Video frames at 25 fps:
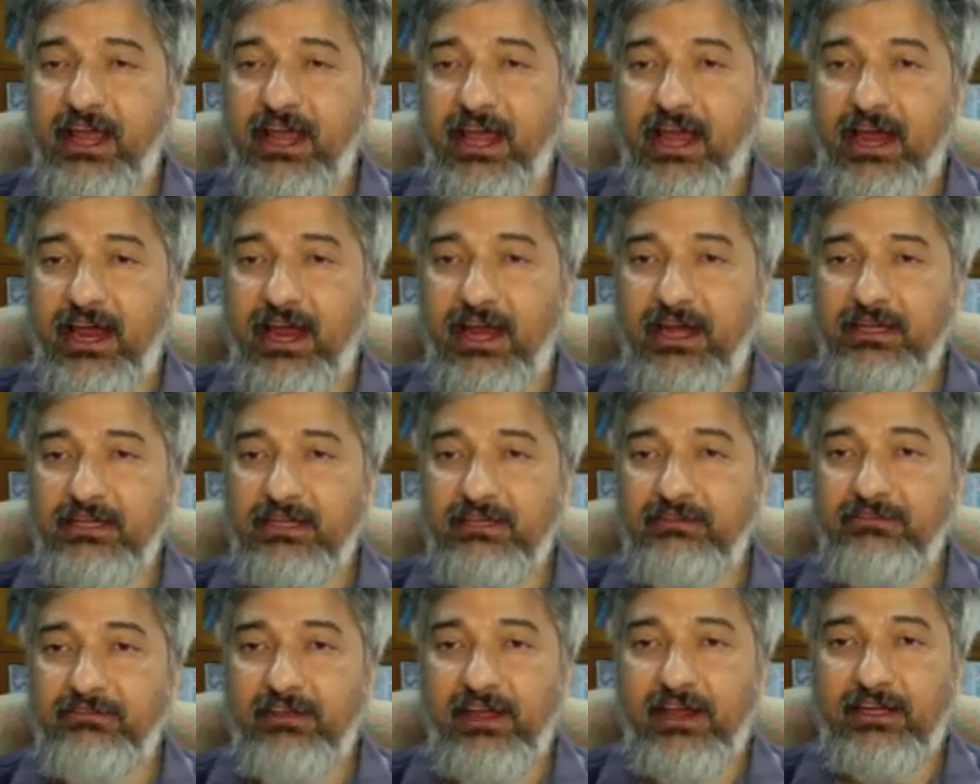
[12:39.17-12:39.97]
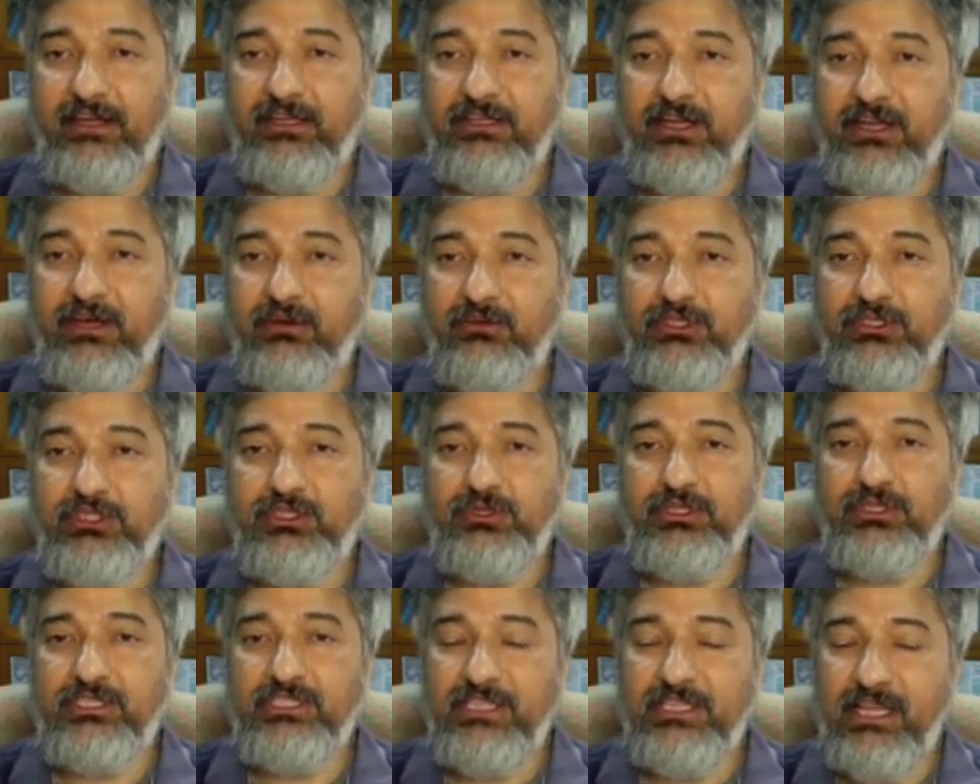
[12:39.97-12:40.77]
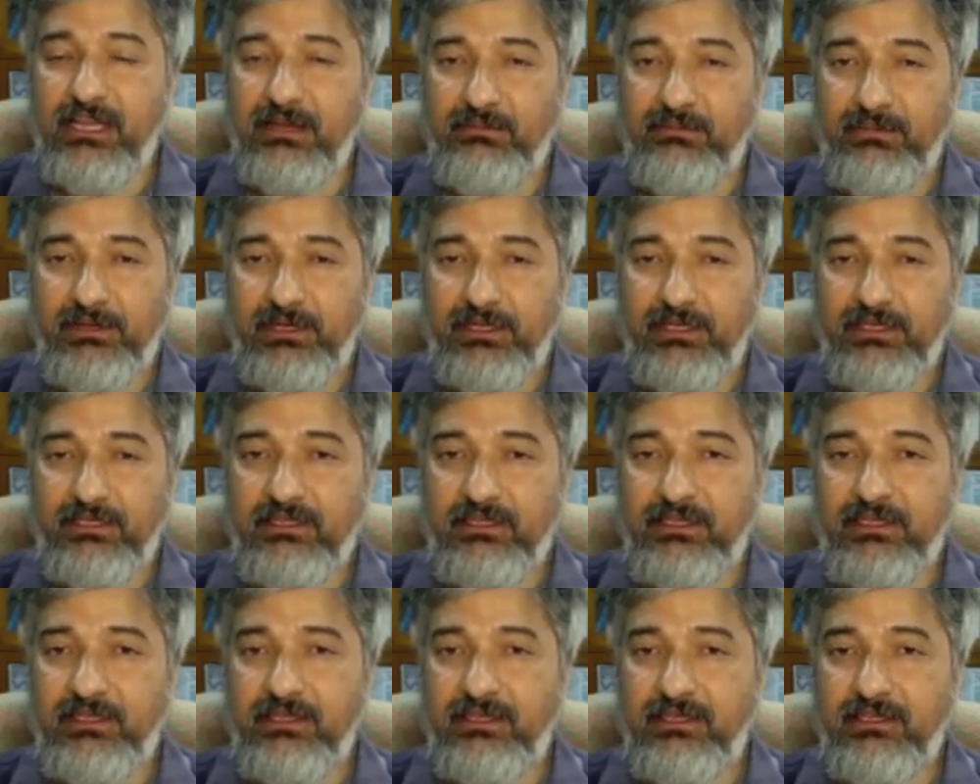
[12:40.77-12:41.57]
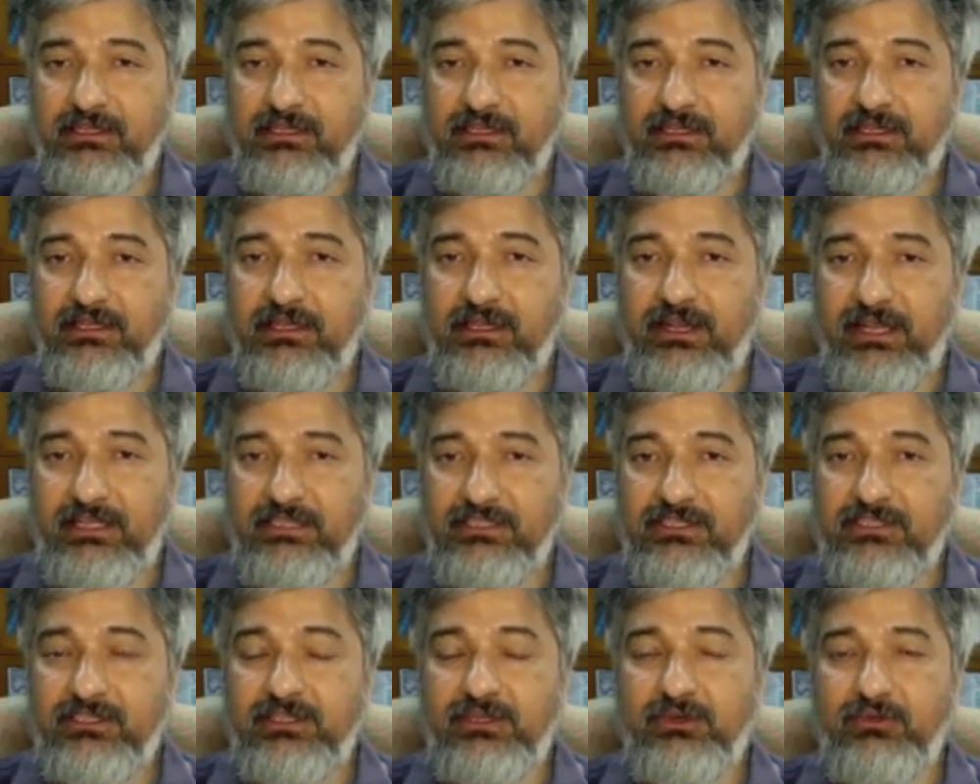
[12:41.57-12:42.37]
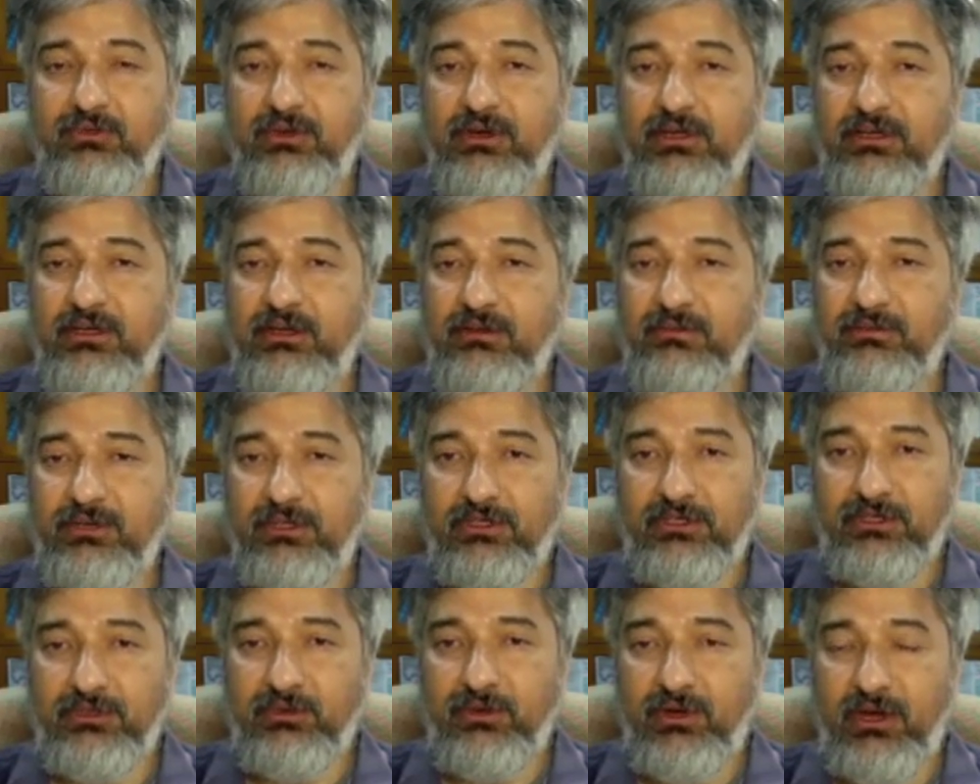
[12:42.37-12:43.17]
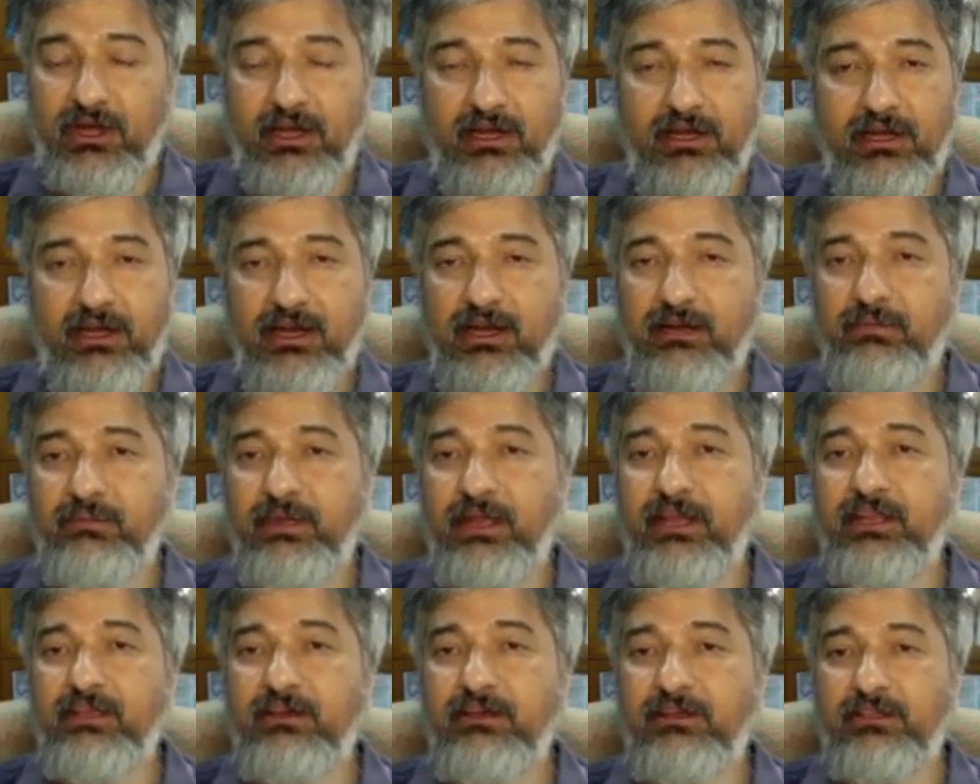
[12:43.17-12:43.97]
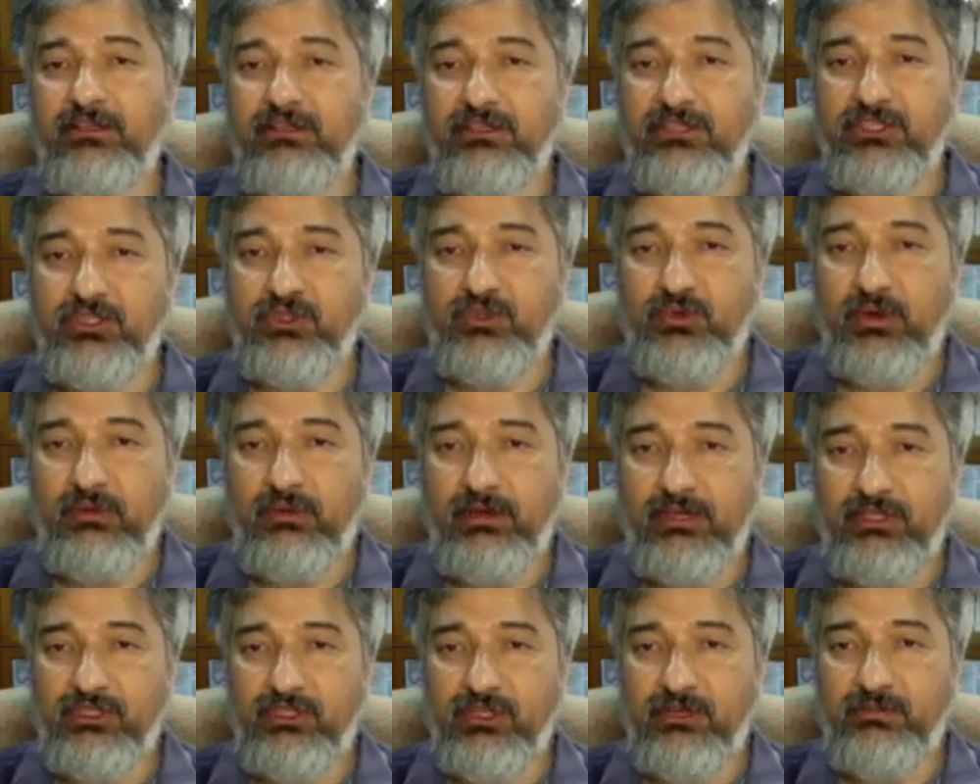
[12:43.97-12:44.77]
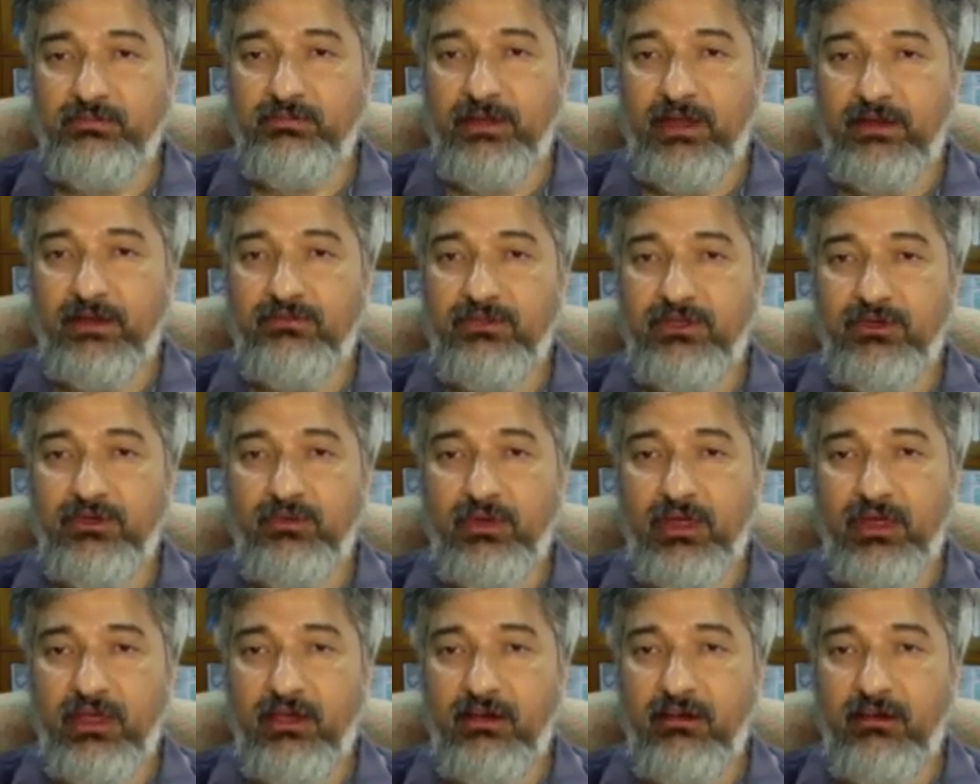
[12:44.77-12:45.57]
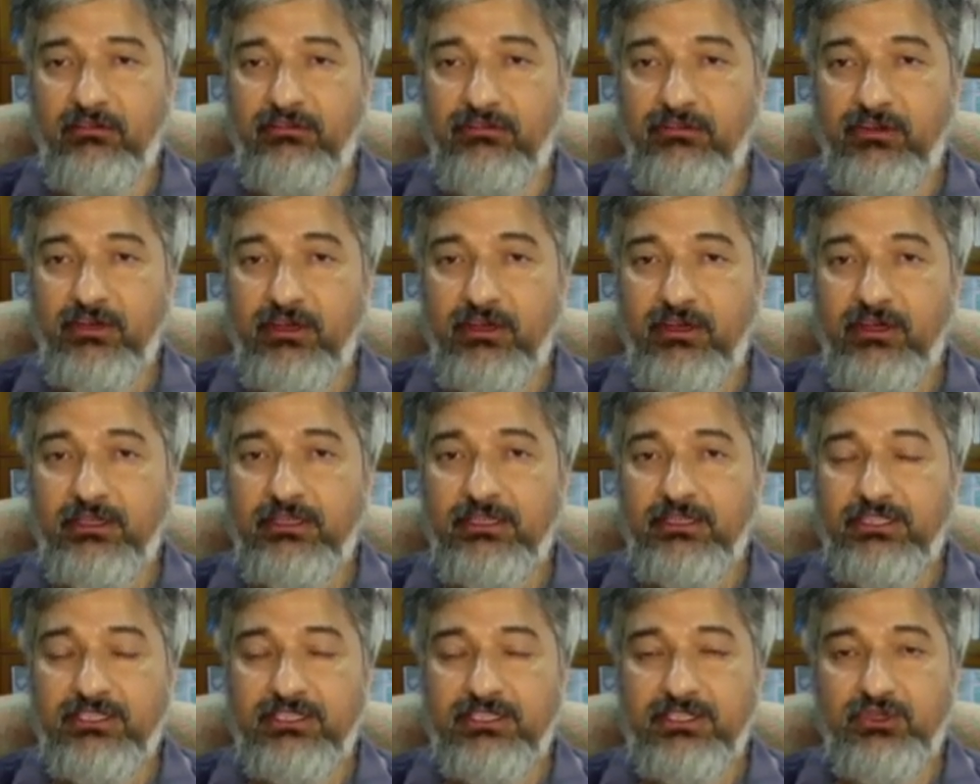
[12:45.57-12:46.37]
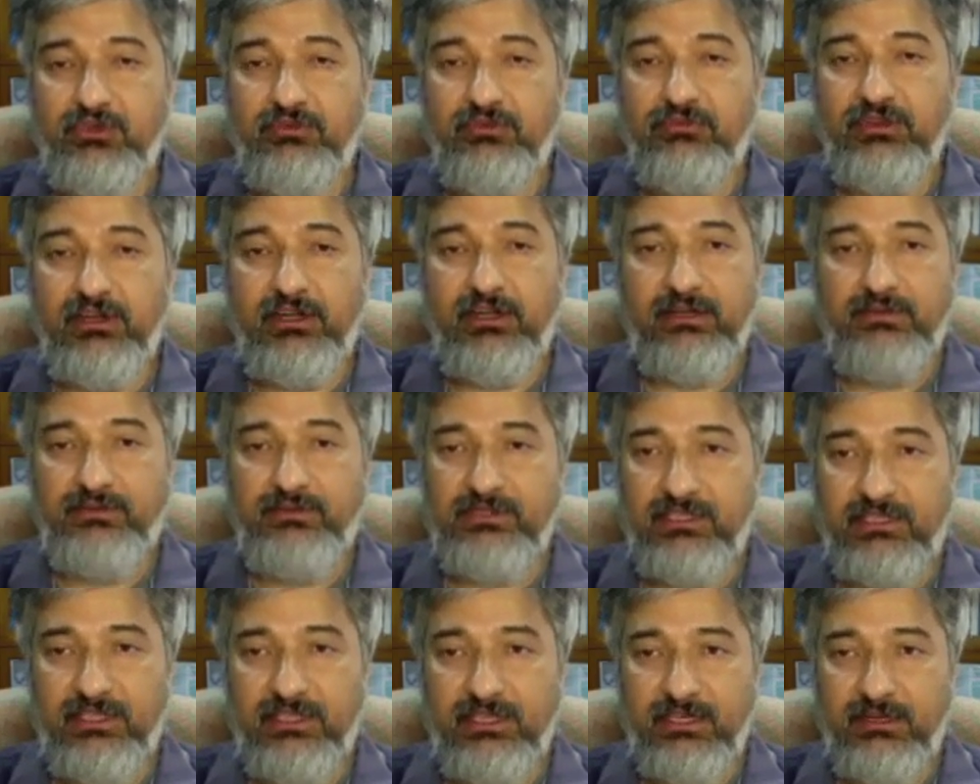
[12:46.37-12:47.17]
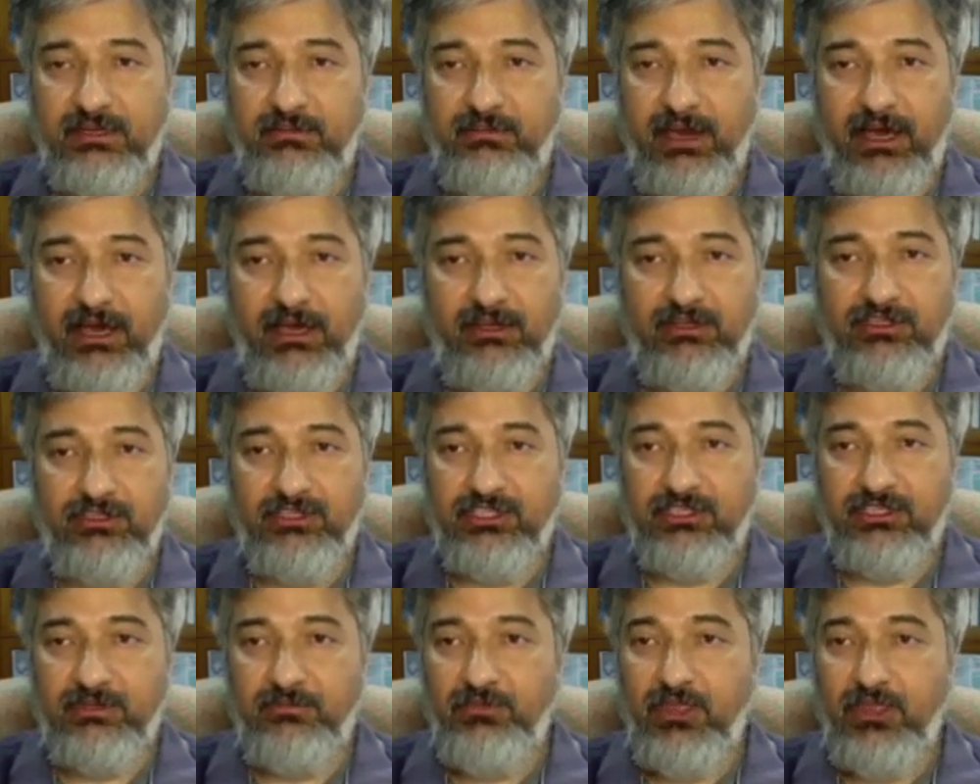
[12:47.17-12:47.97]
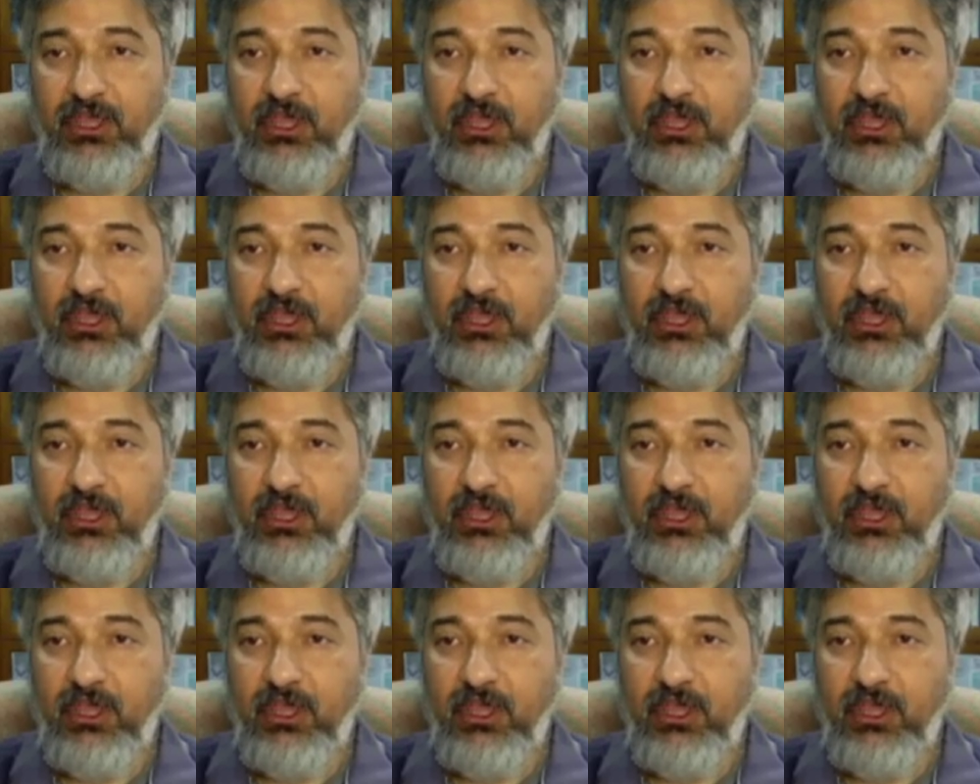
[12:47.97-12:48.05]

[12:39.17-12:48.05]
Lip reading: And in fact, we should celebrate the legendary work of Dr. Khurana and many others who have actually paved the way of this new field of synthetic biology.